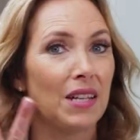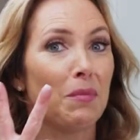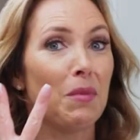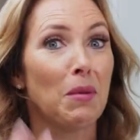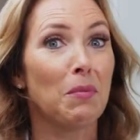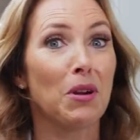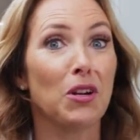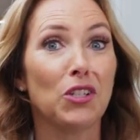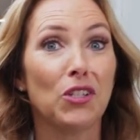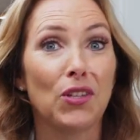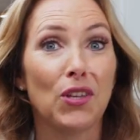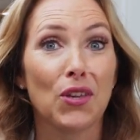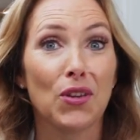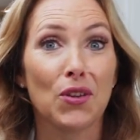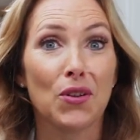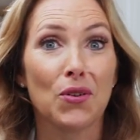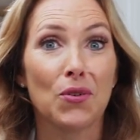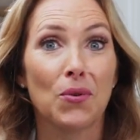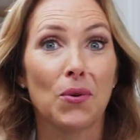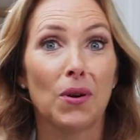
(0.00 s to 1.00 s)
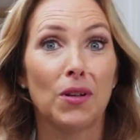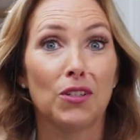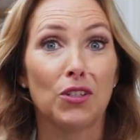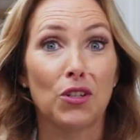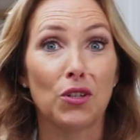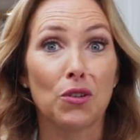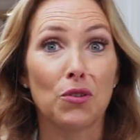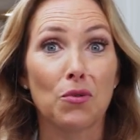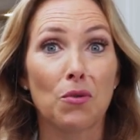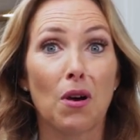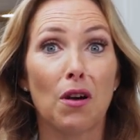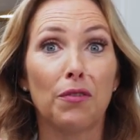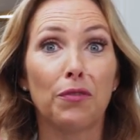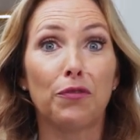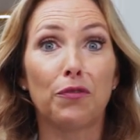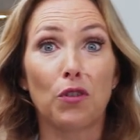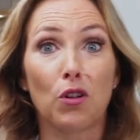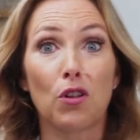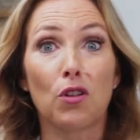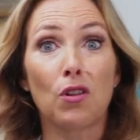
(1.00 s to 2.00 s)
Tip number 2, do a
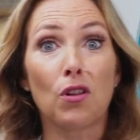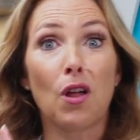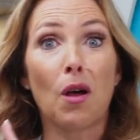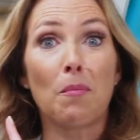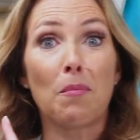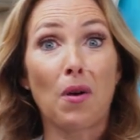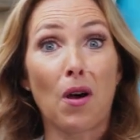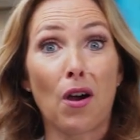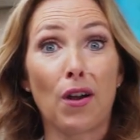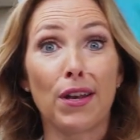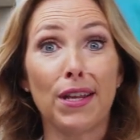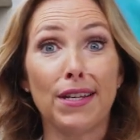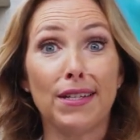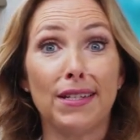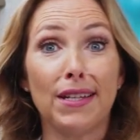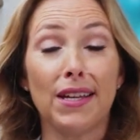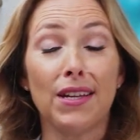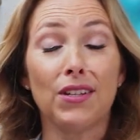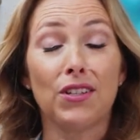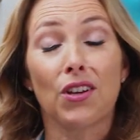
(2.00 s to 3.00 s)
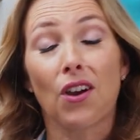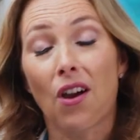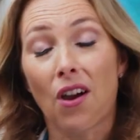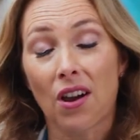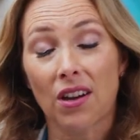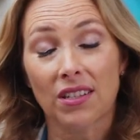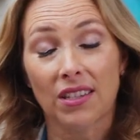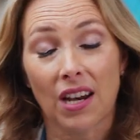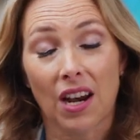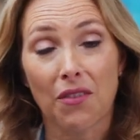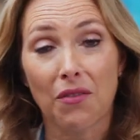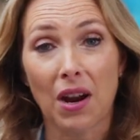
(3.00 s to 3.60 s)
full body detox. And I